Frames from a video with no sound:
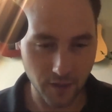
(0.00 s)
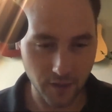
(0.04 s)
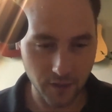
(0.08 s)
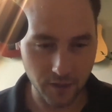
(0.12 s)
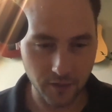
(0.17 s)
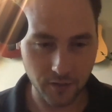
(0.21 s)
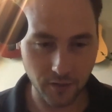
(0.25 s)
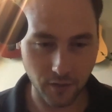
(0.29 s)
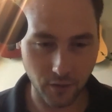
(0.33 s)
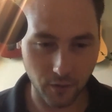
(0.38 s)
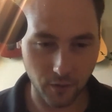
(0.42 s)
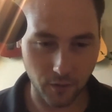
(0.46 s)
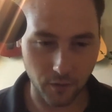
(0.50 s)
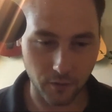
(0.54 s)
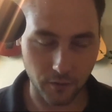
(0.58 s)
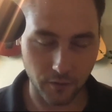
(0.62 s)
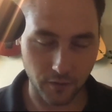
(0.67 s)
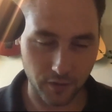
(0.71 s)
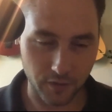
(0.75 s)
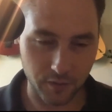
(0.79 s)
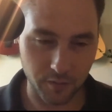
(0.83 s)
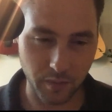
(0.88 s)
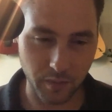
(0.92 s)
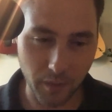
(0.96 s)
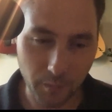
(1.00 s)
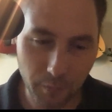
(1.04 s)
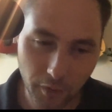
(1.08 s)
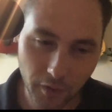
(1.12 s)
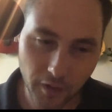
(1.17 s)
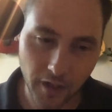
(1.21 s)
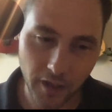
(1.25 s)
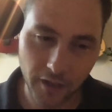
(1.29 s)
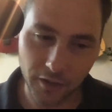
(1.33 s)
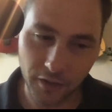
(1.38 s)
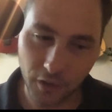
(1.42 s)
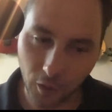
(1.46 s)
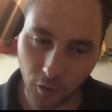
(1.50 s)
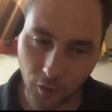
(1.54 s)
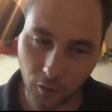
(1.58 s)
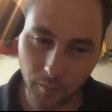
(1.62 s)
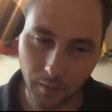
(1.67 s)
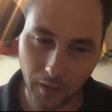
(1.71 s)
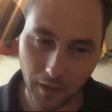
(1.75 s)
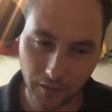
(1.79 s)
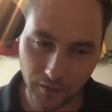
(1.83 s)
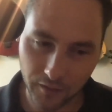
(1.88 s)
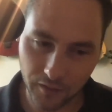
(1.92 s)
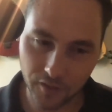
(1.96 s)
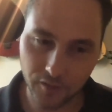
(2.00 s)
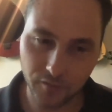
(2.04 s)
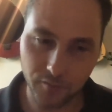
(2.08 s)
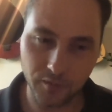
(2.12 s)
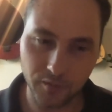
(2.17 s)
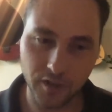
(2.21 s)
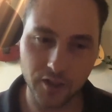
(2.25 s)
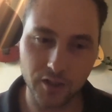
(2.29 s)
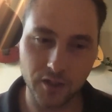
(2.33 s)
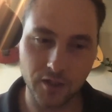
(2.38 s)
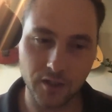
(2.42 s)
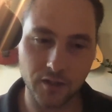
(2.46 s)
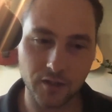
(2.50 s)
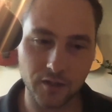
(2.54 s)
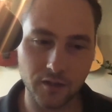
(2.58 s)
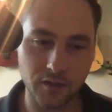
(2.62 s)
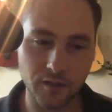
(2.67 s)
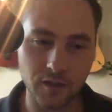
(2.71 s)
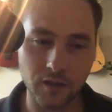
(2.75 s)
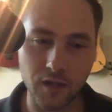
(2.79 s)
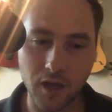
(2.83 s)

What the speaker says: So there's people that know about this region.